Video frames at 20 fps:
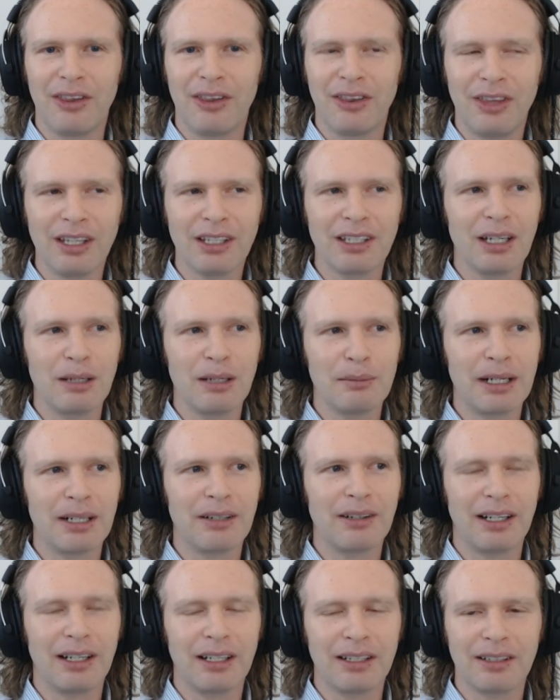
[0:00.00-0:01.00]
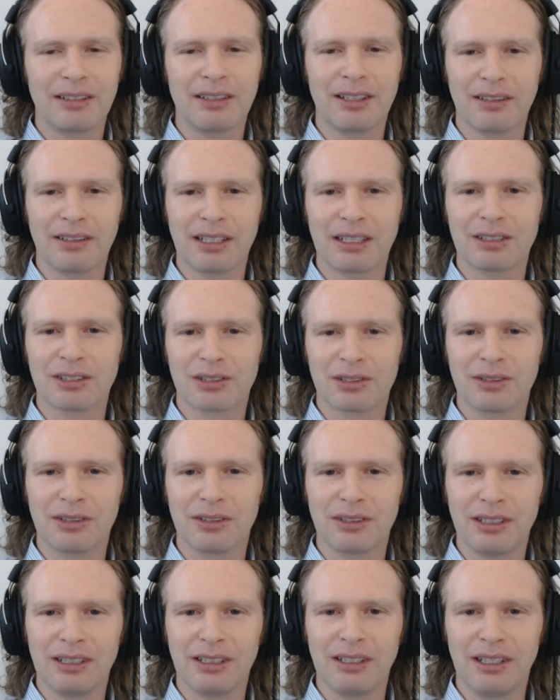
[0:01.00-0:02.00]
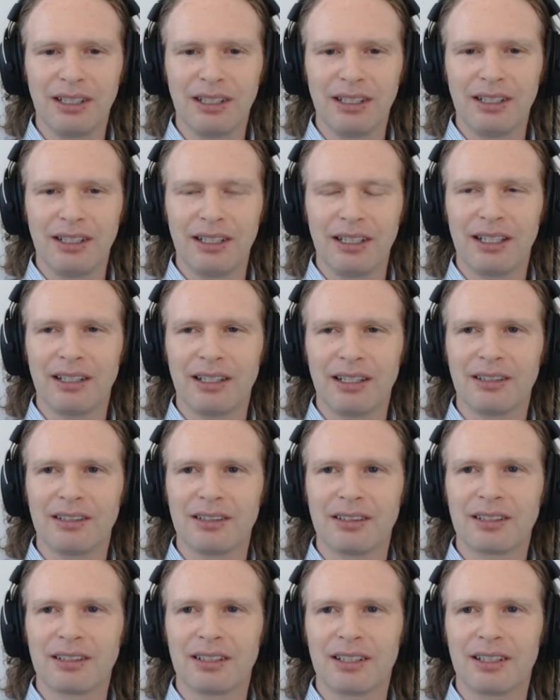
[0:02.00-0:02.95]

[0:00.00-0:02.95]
thinking about how to tell that story, and